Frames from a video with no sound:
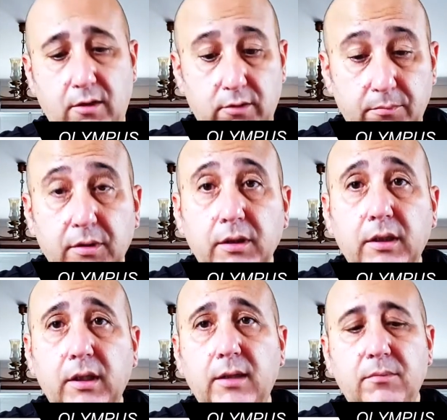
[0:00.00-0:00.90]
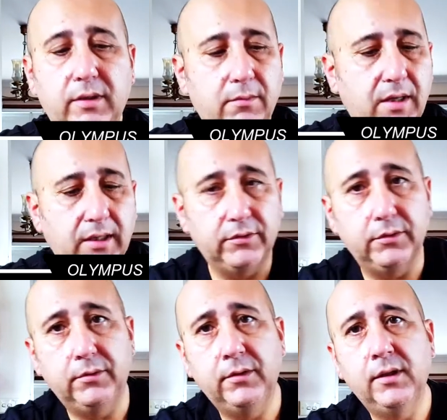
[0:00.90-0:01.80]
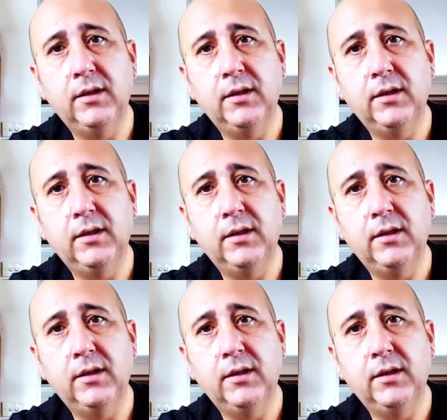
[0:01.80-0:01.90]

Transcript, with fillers: OMD EM10 Mark II.